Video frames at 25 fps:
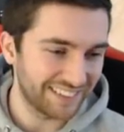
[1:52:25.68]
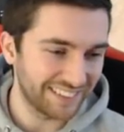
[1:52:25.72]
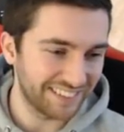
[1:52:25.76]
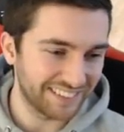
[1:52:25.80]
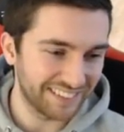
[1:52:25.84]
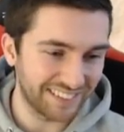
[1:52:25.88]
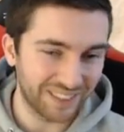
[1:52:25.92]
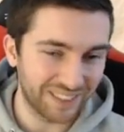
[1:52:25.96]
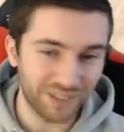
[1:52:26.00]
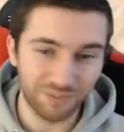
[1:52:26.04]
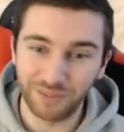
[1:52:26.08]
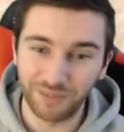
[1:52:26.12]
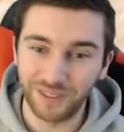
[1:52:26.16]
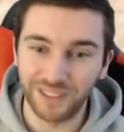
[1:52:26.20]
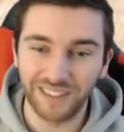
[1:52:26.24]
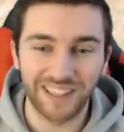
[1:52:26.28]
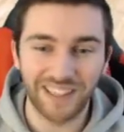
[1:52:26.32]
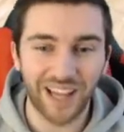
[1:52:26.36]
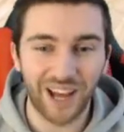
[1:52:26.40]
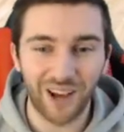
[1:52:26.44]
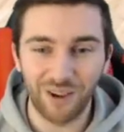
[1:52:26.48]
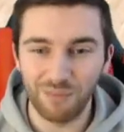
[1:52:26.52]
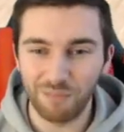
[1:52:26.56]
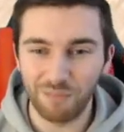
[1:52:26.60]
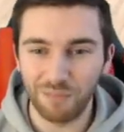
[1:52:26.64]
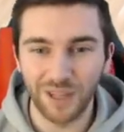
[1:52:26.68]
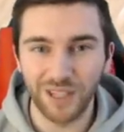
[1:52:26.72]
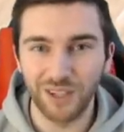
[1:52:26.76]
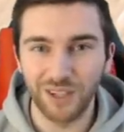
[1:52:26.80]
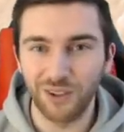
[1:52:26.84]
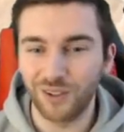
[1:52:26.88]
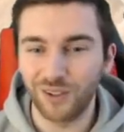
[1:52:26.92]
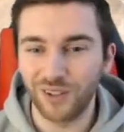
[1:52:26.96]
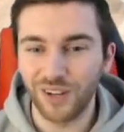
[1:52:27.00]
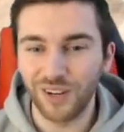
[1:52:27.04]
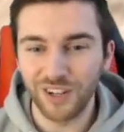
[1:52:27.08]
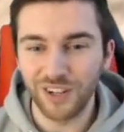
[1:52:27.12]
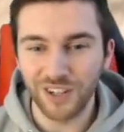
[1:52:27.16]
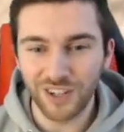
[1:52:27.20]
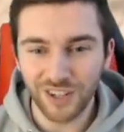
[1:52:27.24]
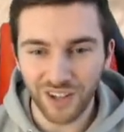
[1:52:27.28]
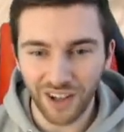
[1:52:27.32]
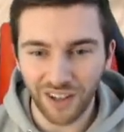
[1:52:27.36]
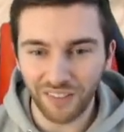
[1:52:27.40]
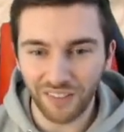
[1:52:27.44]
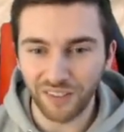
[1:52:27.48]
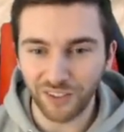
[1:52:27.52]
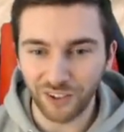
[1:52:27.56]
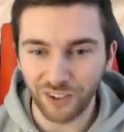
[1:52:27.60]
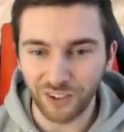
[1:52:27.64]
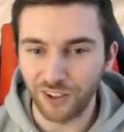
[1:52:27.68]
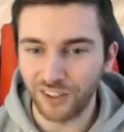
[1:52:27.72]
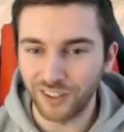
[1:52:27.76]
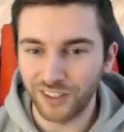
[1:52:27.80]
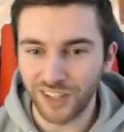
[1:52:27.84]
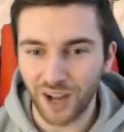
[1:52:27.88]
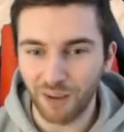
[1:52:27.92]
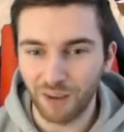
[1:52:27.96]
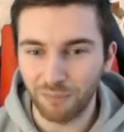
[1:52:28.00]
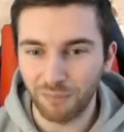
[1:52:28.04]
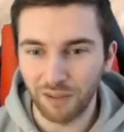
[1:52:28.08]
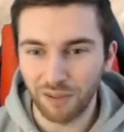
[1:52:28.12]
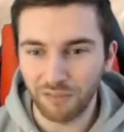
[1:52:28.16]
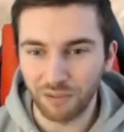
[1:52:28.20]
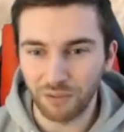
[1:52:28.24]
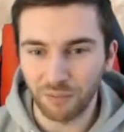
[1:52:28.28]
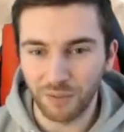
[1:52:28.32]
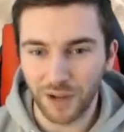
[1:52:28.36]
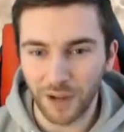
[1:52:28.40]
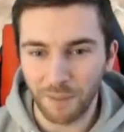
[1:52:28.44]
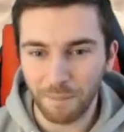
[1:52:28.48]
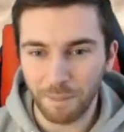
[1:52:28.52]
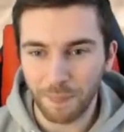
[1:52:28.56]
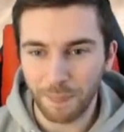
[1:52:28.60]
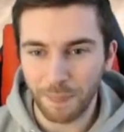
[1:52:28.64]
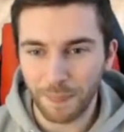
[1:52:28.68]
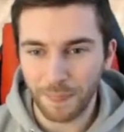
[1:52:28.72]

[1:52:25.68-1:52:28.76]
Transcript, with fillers: That'd be, that'd be on another goddamn level, man.